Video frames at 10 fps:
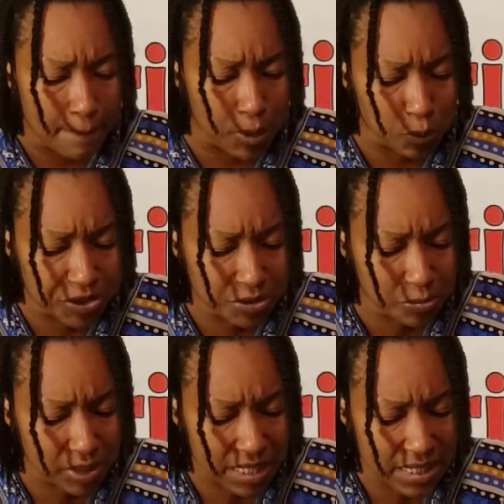But when the
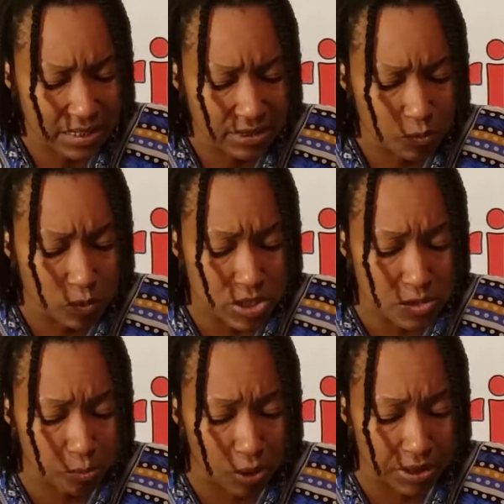blade
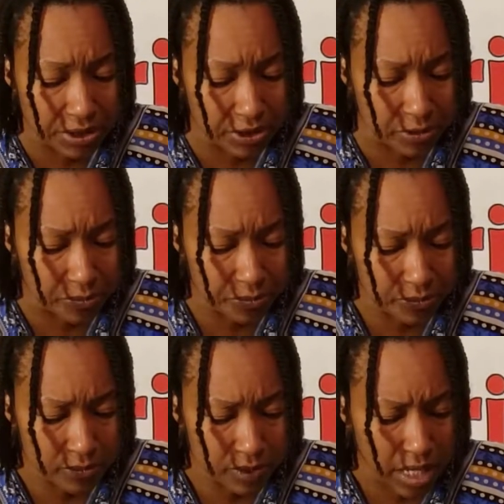was sprung up
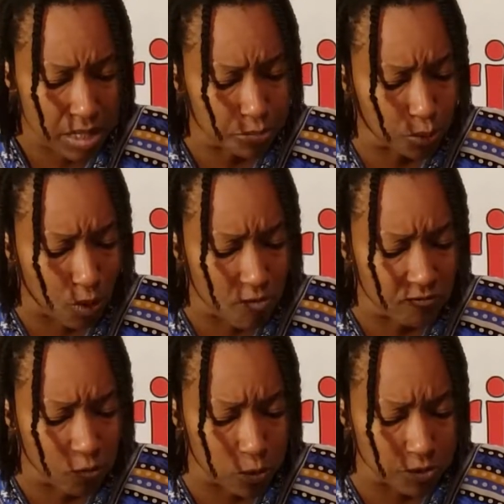and
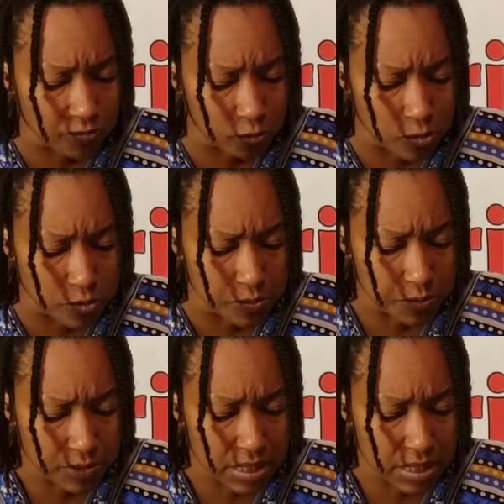brought forth fruit,